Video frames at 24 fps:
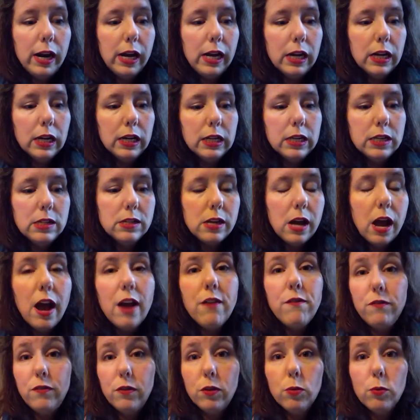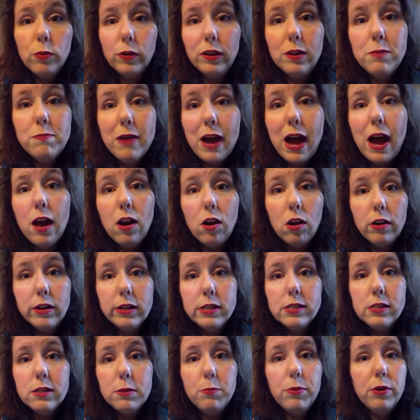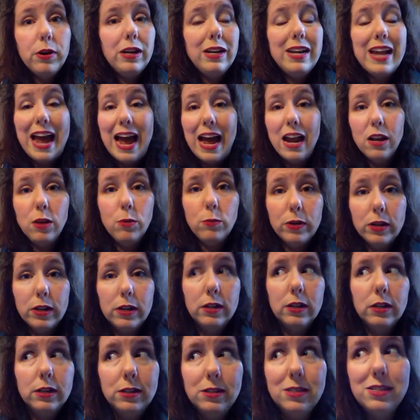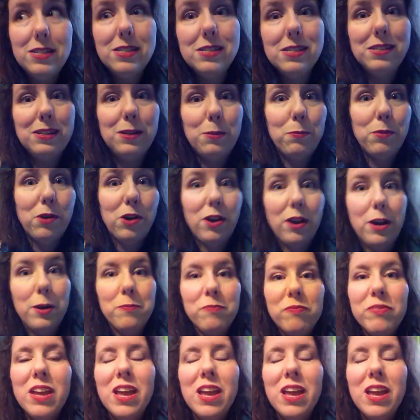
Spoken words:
and I feel really bad, honestly, putting anyone to sleep on it.